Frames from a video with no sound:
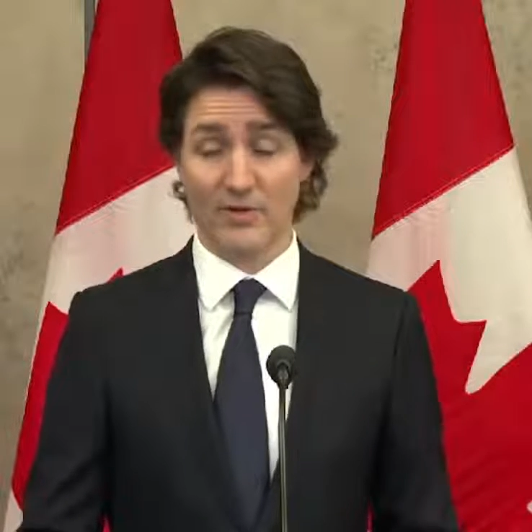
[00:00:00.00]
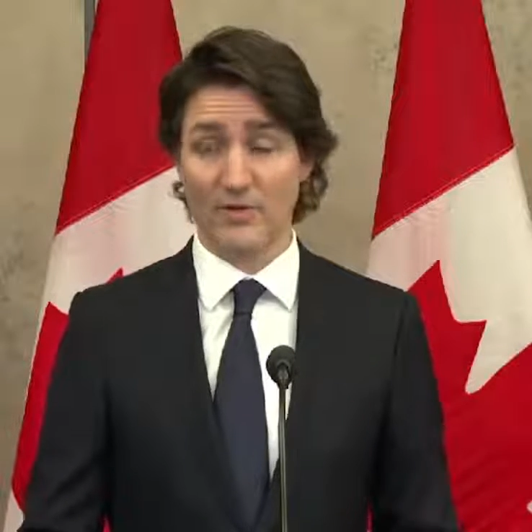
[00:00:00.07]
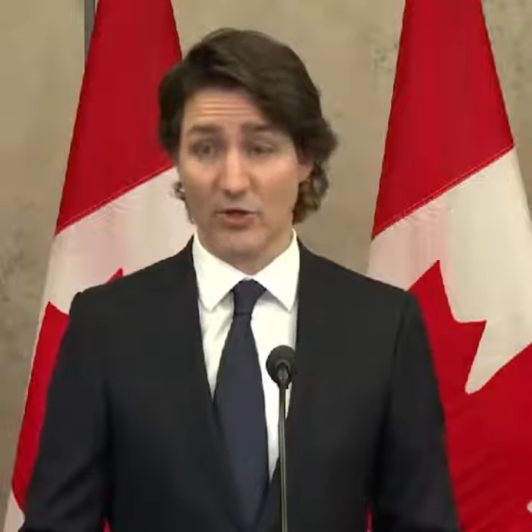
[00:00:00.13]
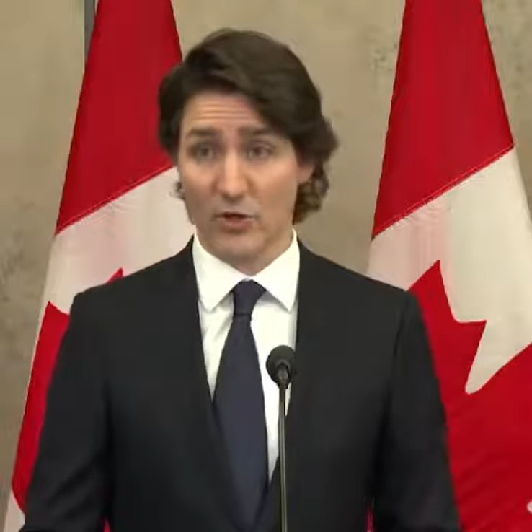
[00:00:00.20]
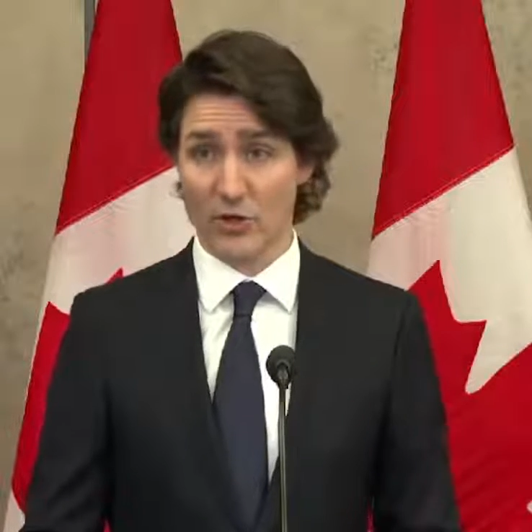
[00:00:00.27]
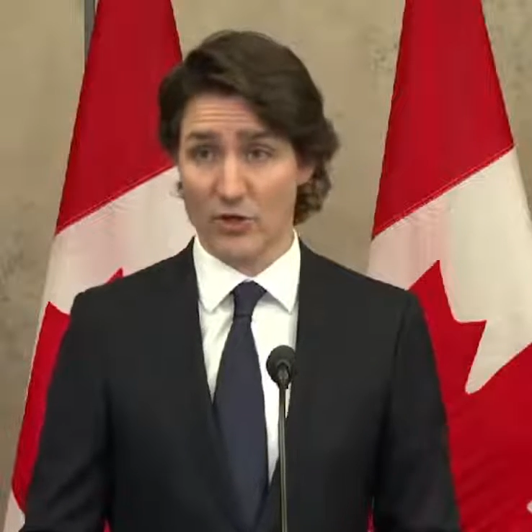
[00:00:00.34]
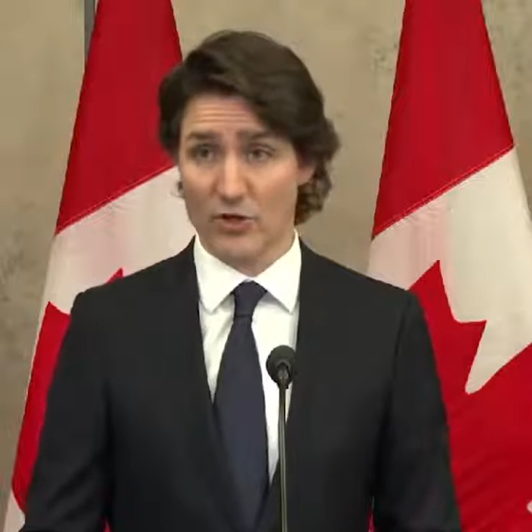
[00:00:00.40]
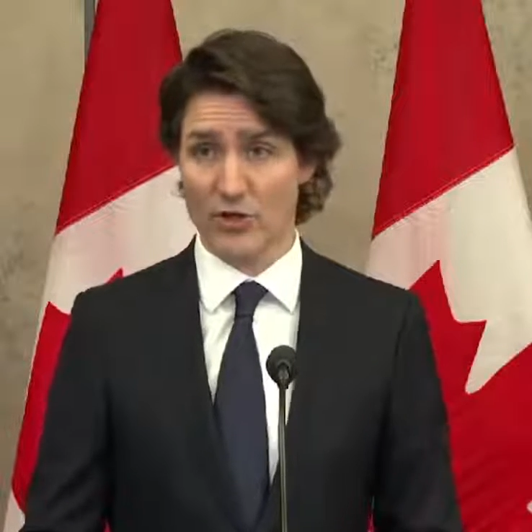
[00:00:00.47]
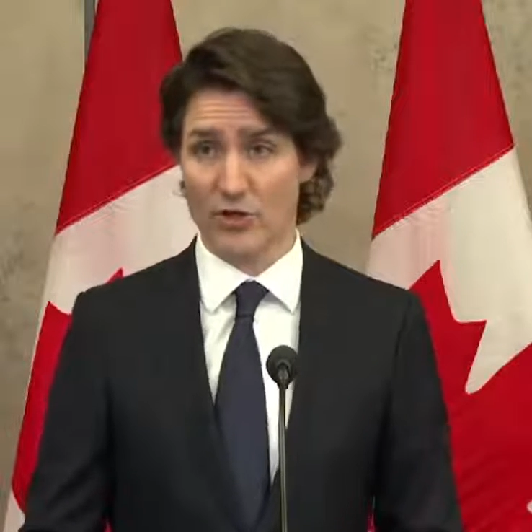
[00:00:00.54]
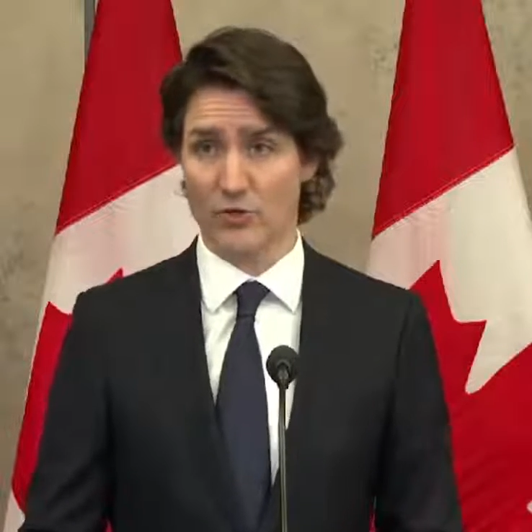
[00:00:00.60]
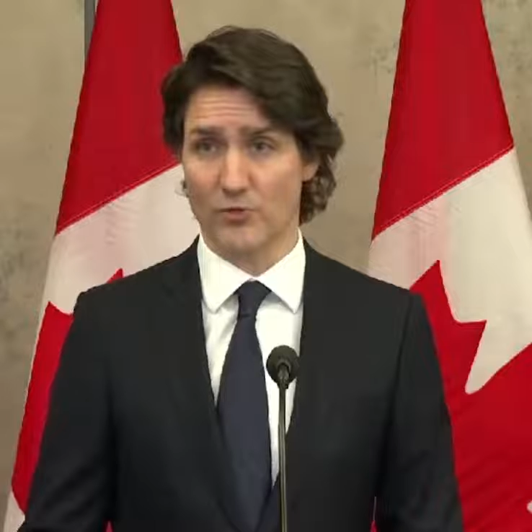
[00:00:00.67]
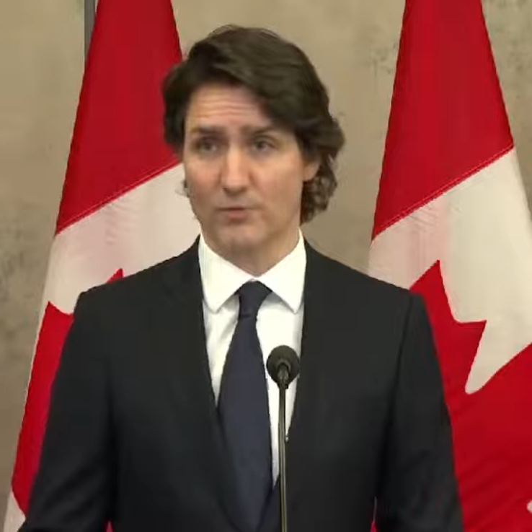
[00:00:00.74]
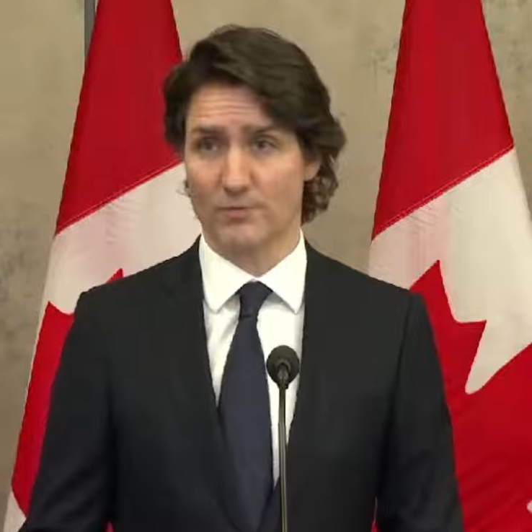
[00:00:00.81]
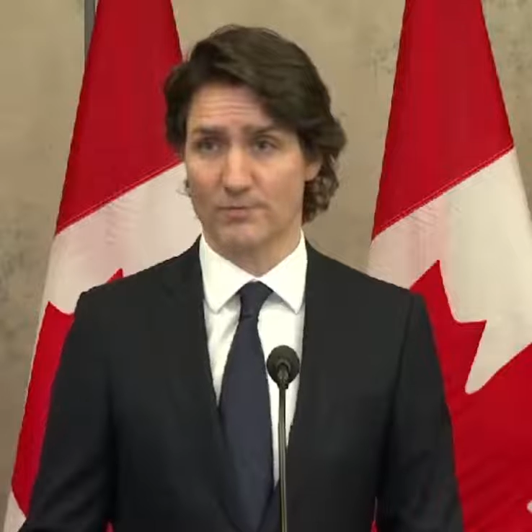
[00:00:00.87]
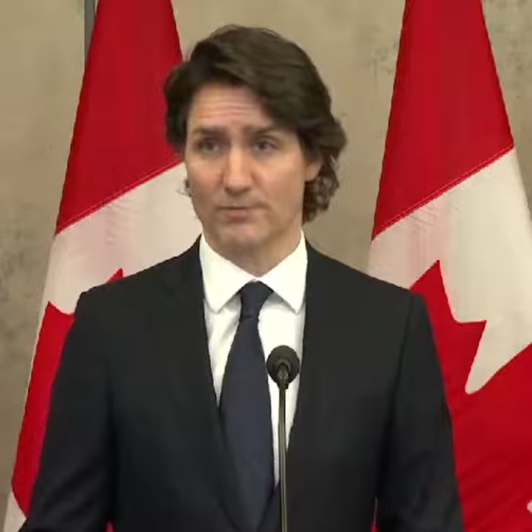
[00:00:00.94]
We've heard
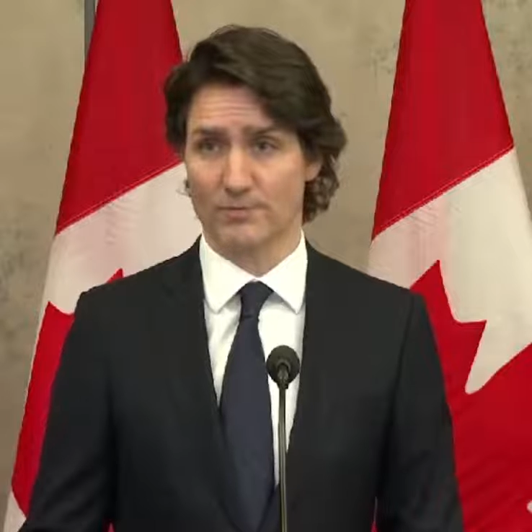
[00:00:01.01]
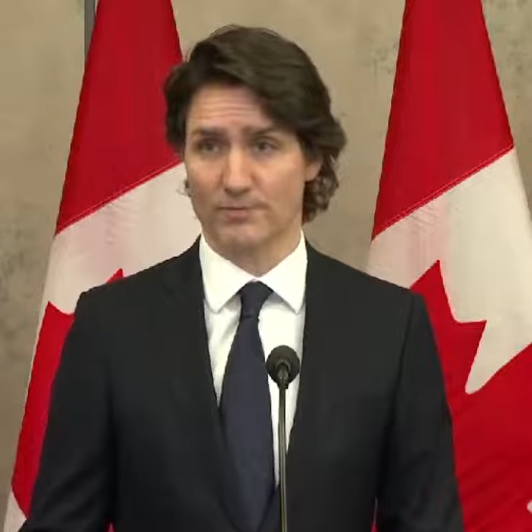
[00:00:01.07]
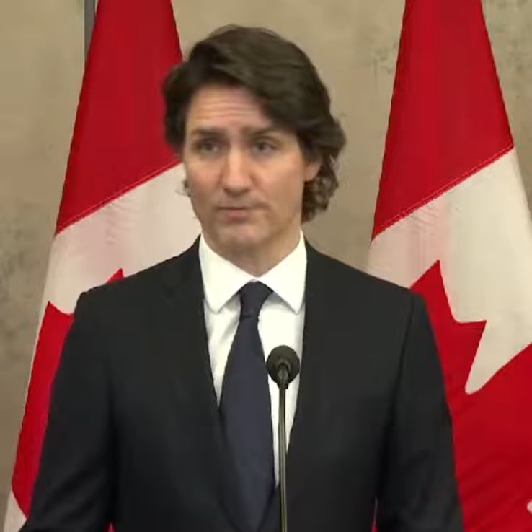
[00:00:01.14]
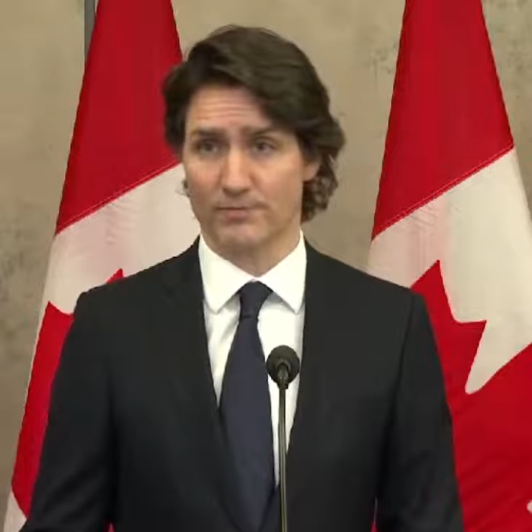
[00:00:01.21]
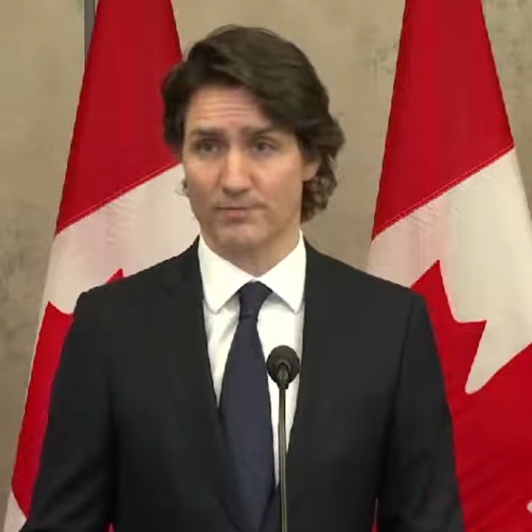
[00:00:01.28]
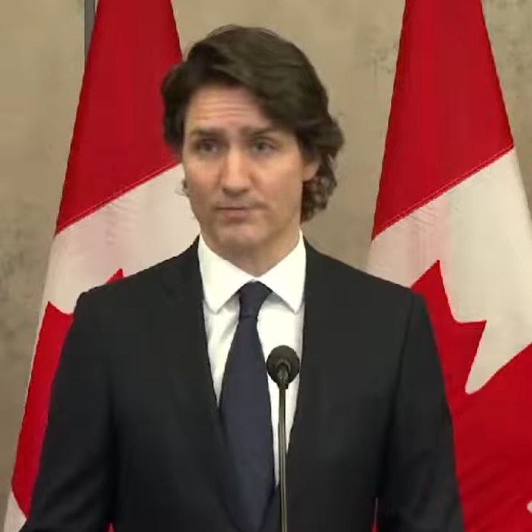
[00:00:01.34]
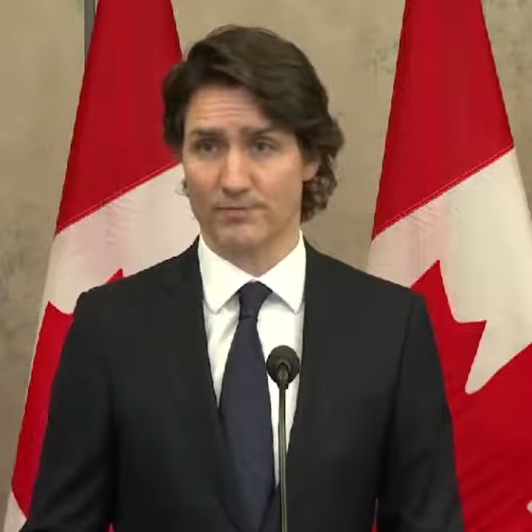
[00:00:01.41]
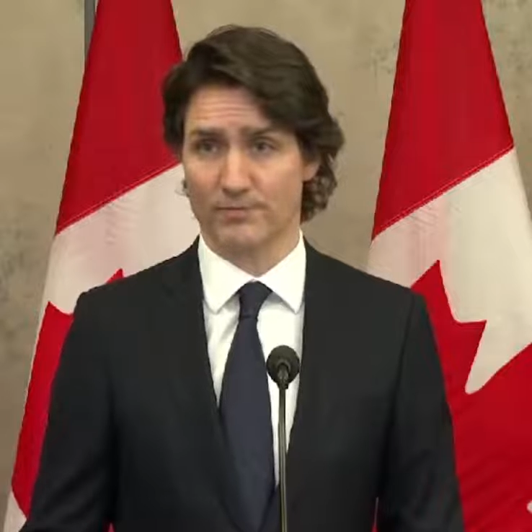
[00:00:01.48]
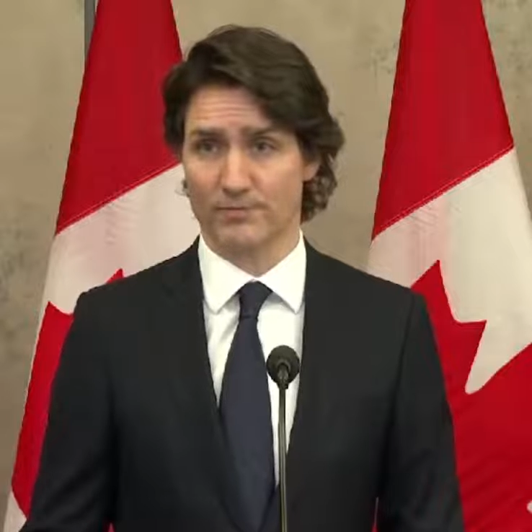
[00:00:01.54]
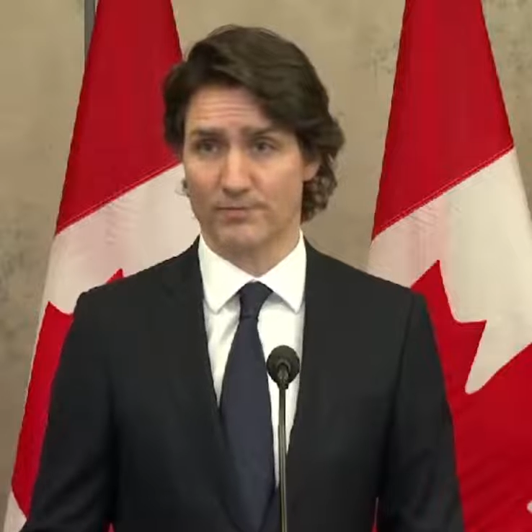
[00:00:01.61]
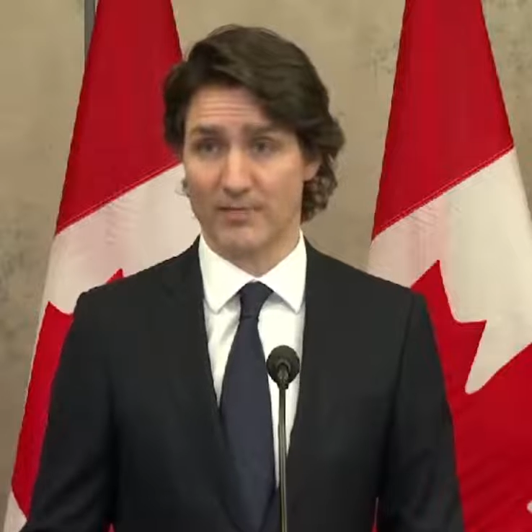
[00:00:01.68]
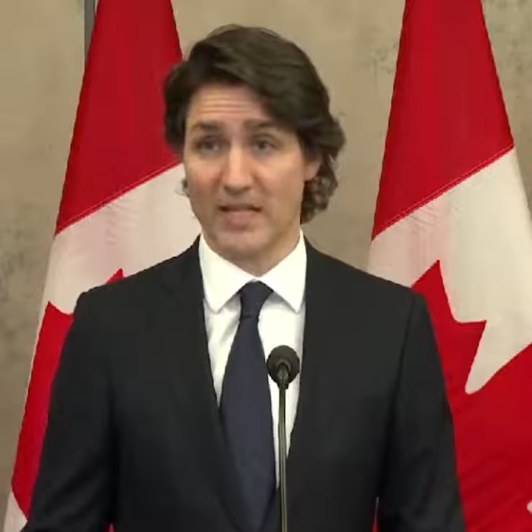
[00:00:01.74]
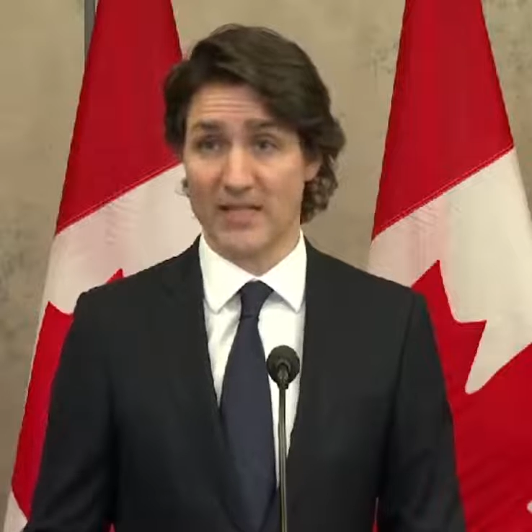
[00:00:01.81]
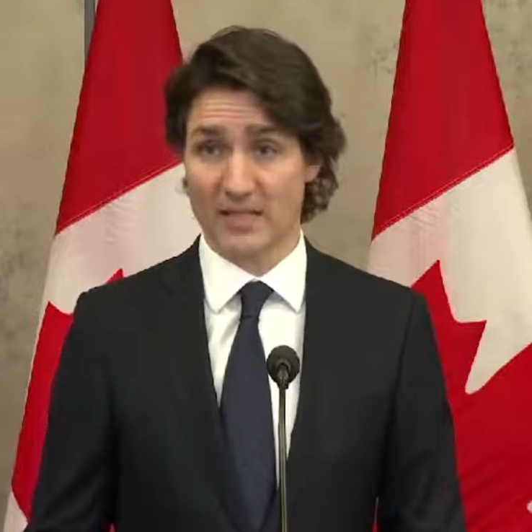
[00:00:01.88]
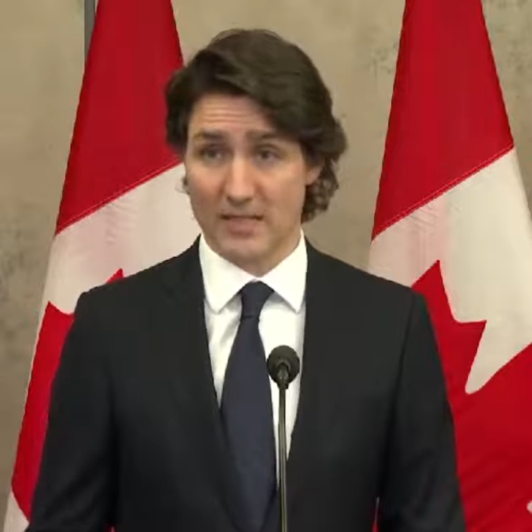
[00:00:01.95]
you.
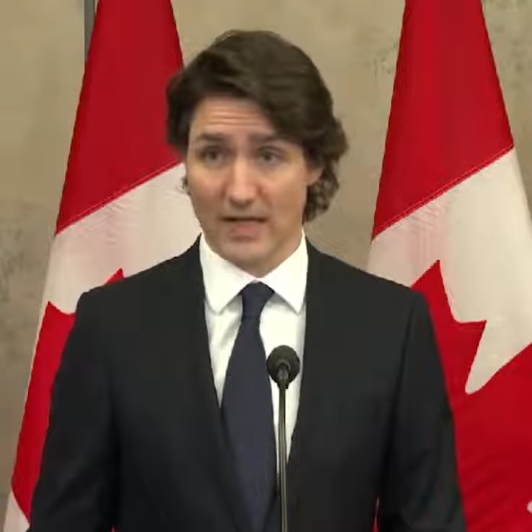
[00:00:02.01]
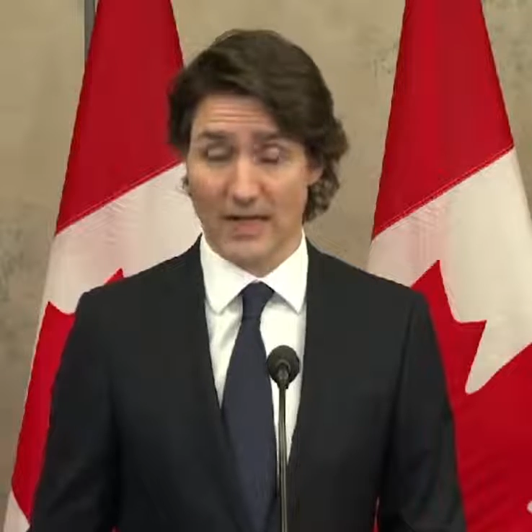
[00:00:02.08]
It's